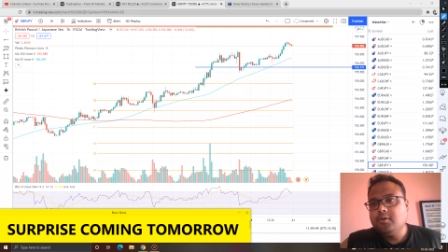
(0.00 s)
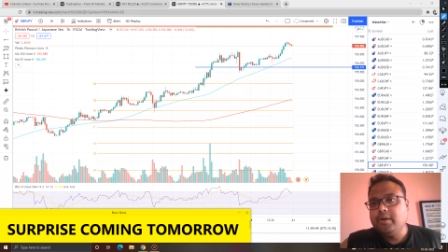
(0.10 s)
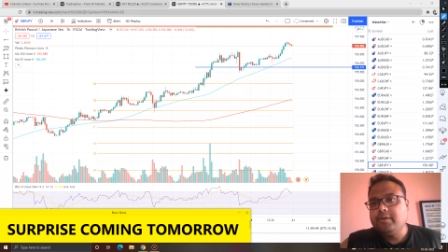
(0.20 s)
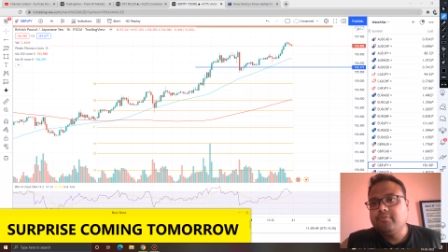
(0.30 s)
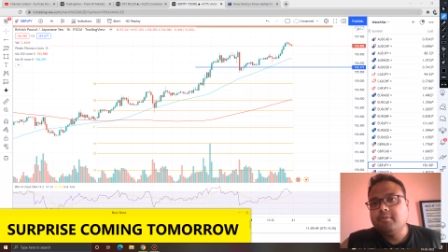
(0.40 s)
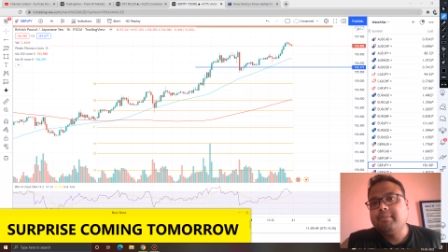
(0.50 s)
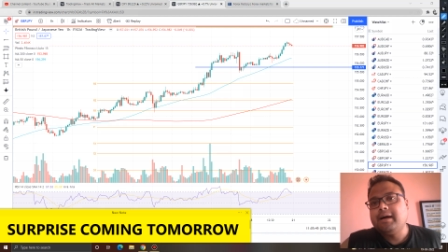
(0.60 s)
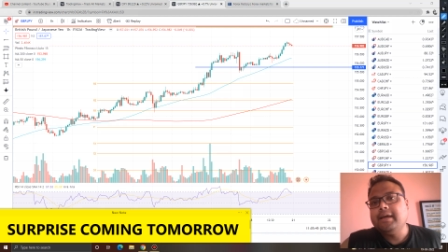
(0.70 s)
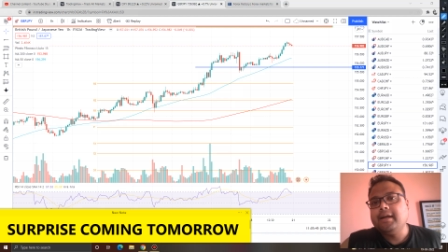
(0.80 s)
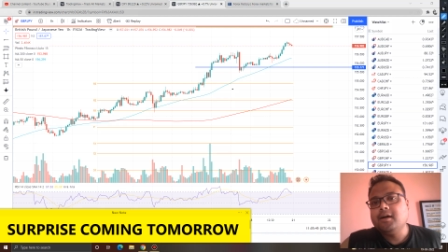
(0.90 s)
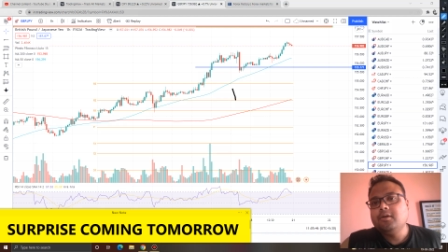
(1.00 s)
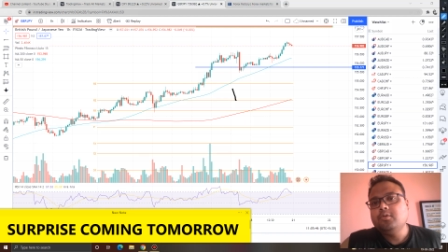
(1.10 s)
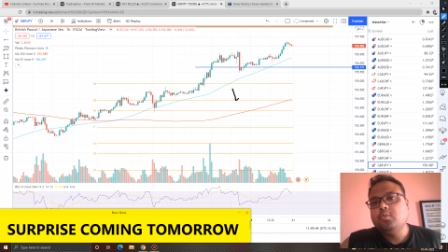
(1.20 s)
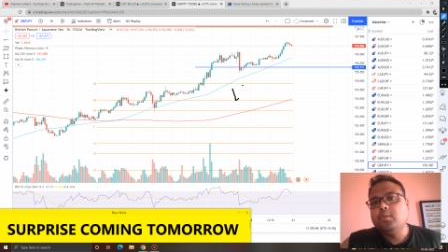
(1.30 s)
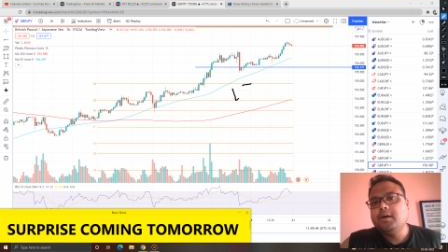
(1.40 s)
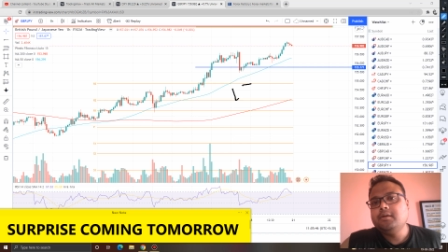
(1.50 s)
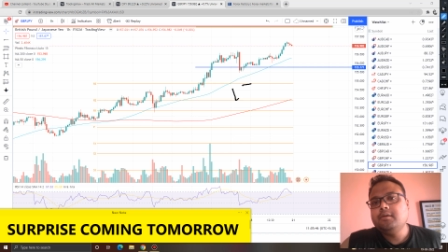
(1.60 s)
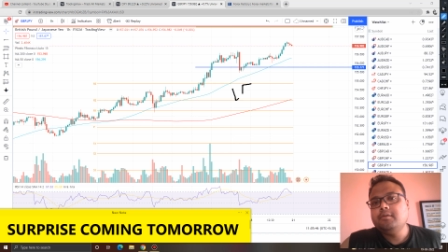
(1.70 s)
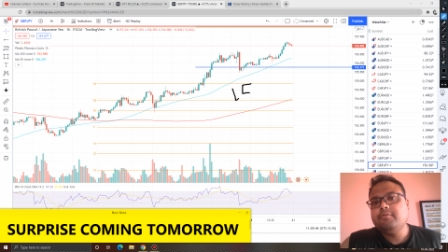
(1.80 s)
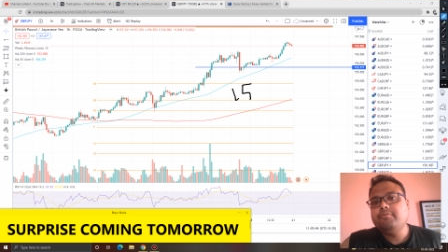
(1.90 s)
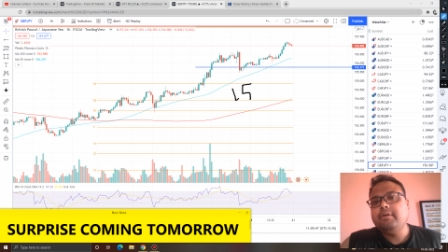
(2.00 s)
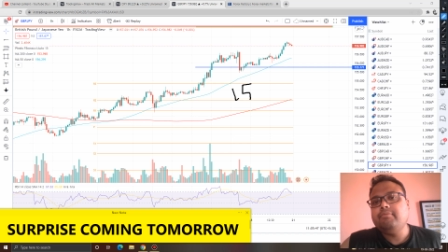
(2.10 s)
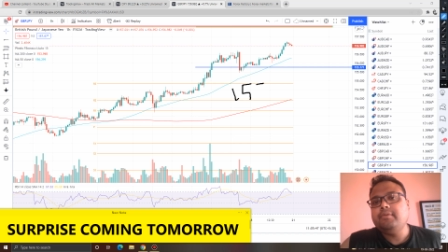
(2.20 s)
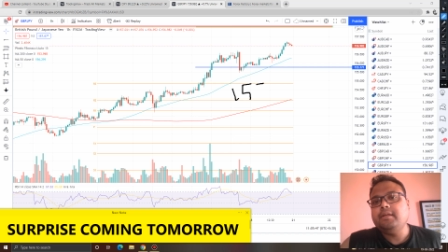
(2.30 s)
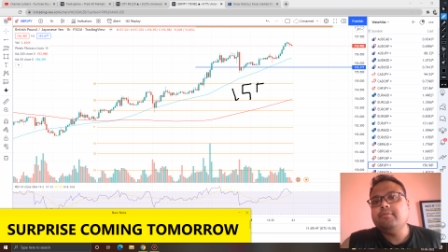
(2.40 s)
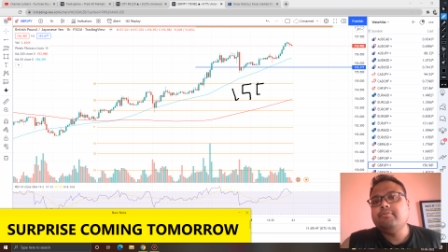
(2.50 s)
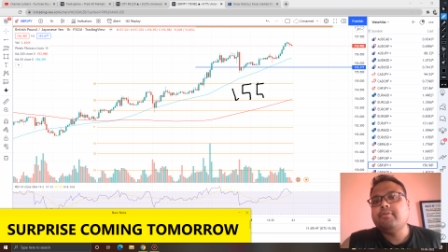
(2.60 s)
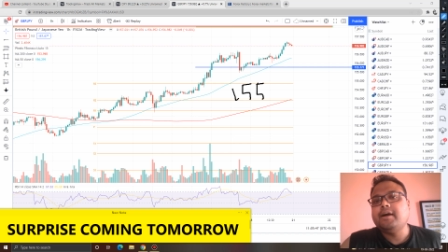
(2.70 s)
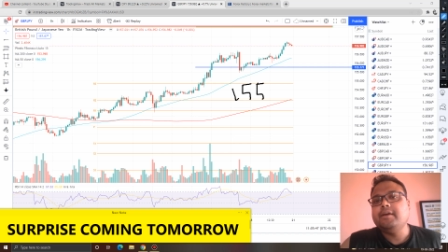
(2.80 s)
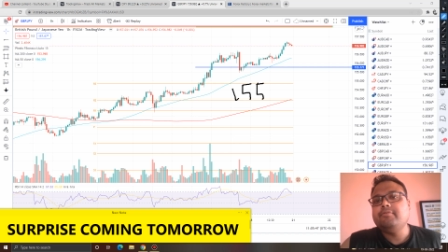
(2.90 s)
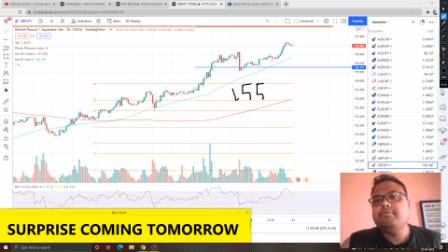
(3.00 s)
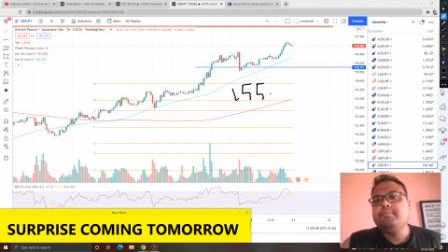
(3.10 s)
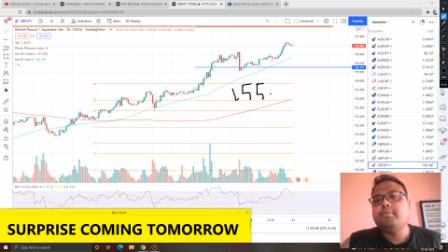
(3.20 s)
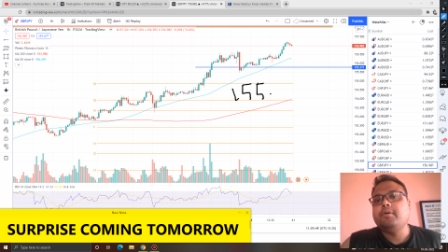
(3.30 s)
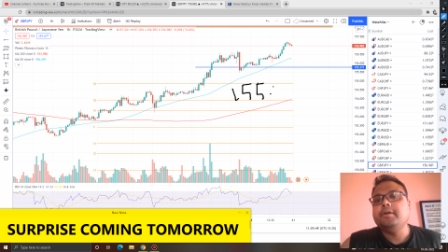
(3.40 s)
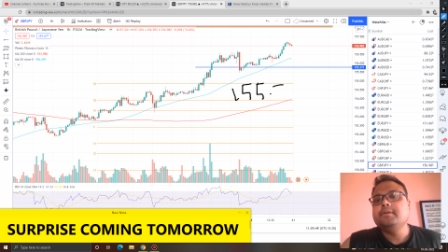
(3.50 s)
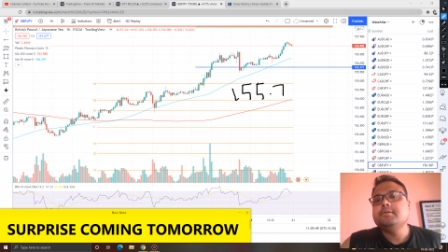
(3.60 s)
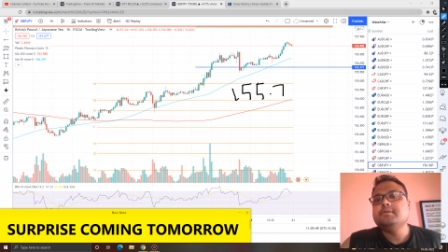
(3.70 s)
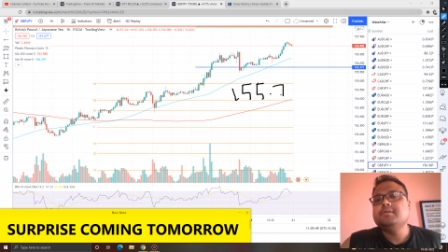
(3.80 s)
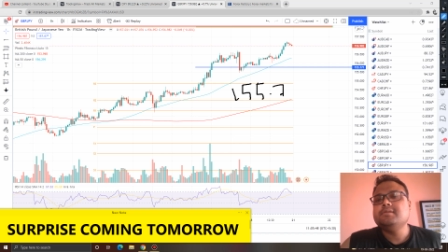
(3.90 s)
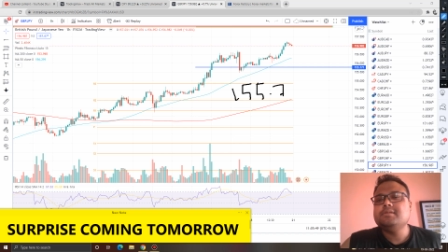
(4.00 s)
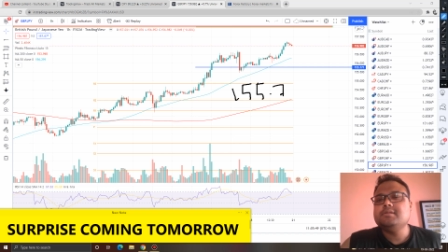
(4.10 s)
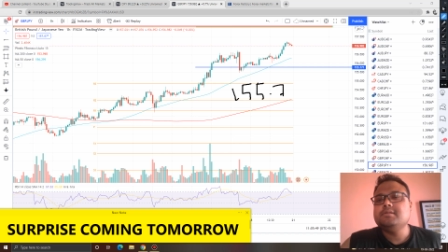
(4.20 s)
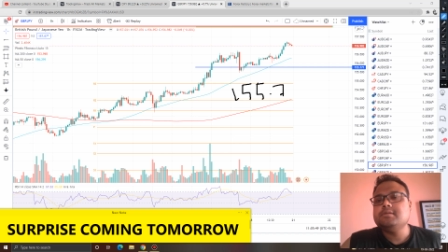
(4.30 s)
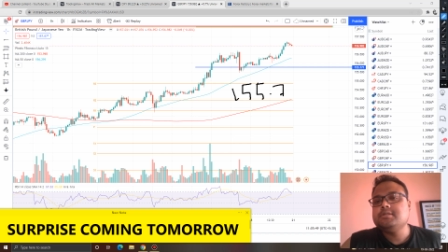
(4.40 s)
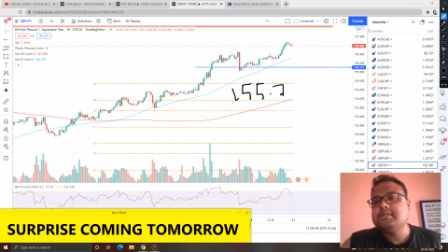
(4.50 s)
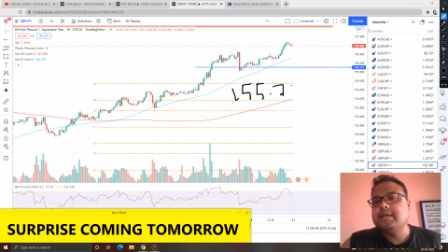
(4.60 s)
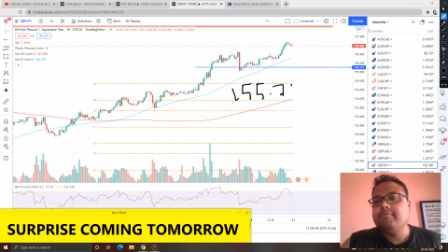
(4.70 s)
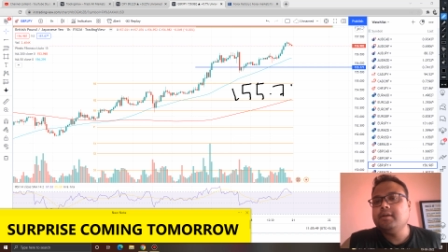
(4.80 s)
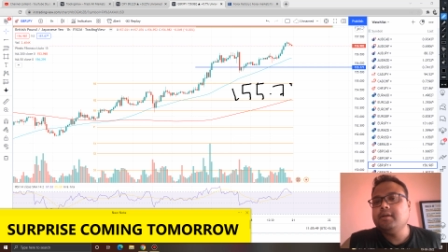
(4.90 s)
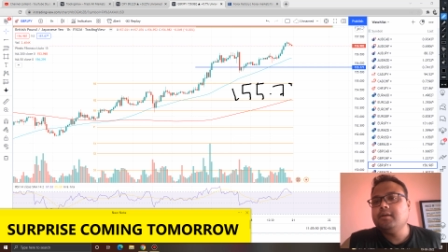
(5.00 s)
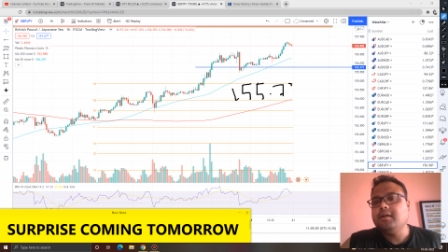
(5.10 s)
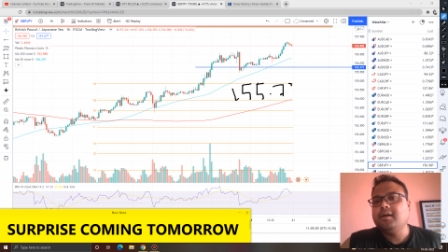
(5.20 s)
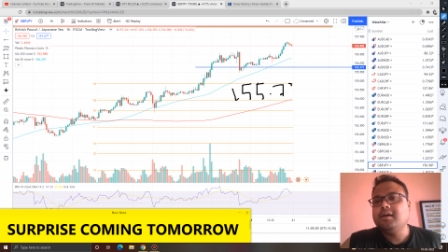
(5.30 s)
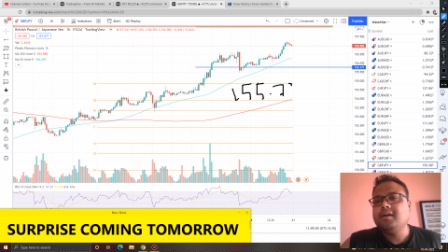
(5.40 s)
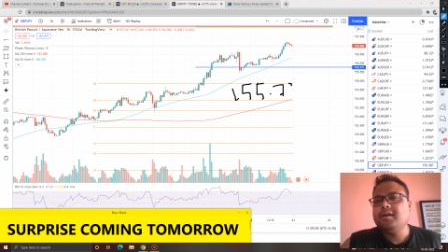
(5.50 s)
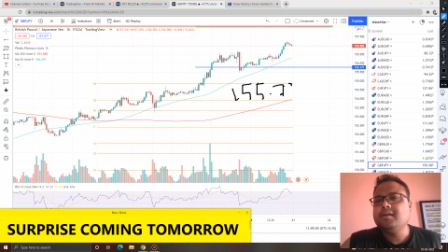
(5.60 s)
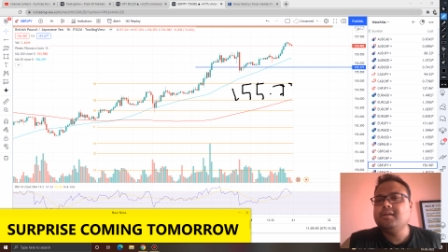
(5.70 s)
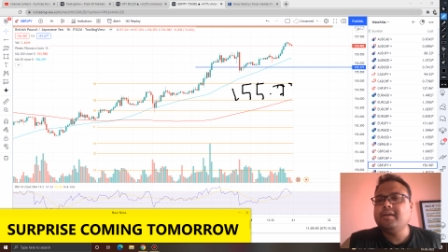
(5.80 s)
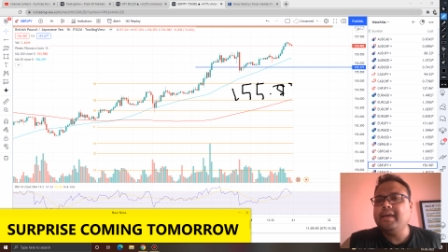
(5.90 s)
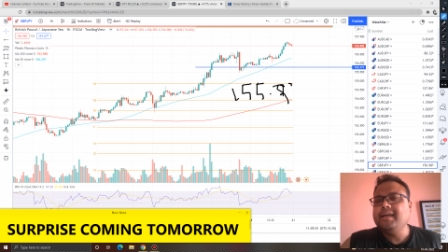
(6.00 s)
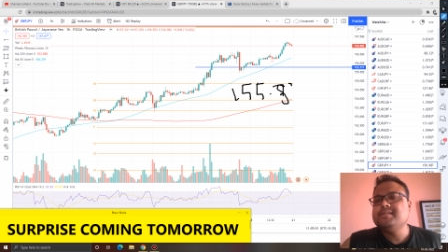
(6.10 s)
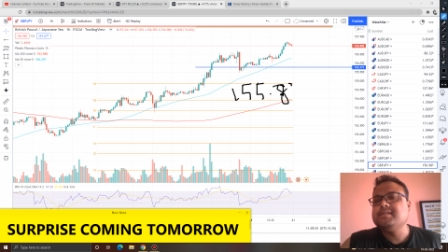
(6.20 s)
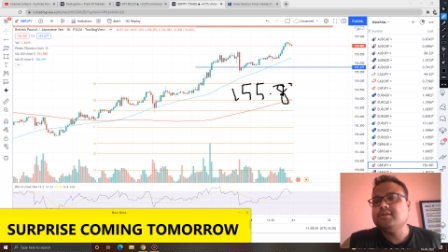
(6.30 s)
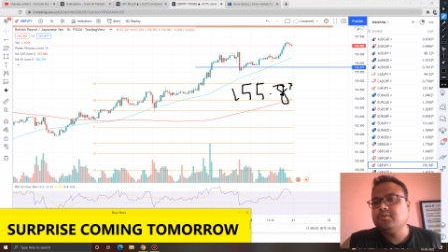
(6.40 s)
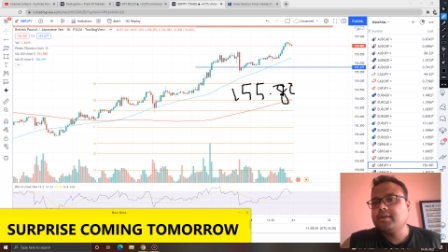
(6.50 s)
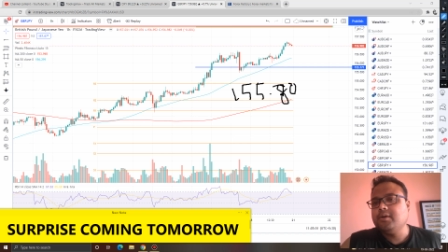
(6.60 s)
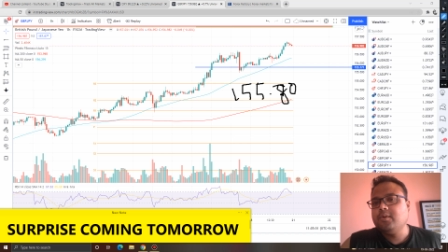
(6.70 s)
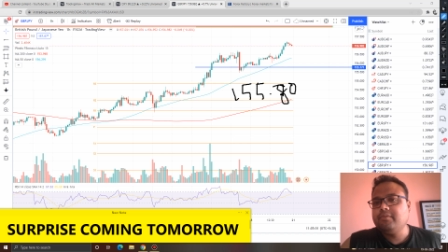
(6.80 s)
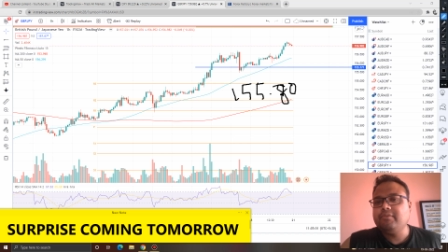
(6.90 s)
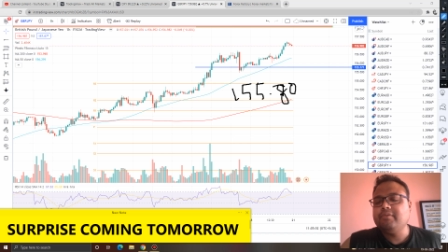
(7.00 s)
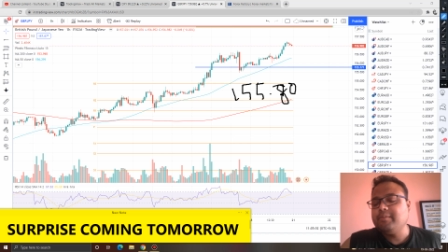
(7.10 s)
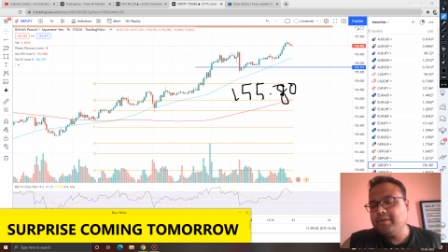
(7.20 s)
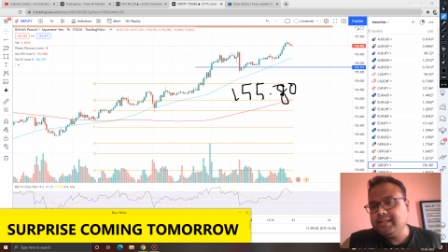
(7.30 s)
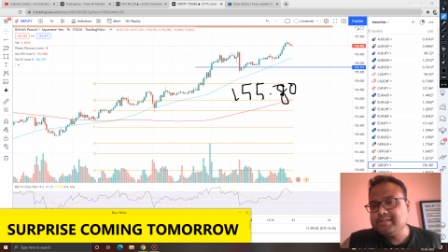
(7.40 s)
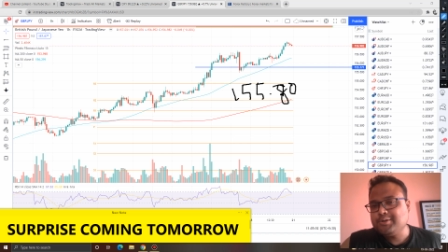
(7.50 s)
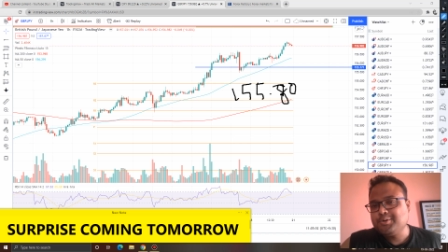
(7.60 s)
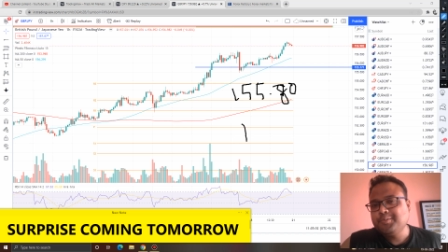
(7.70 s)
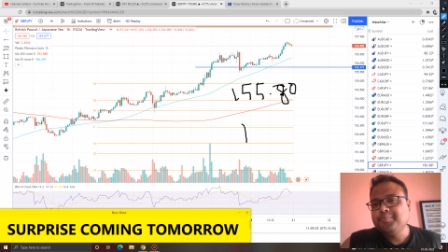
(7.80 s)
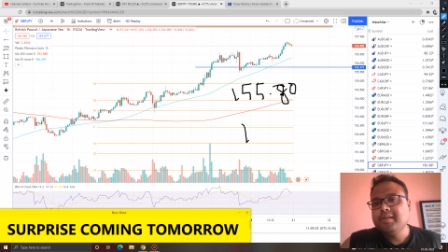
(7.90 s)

wait for buy around 155.780. Okay, 155.80 to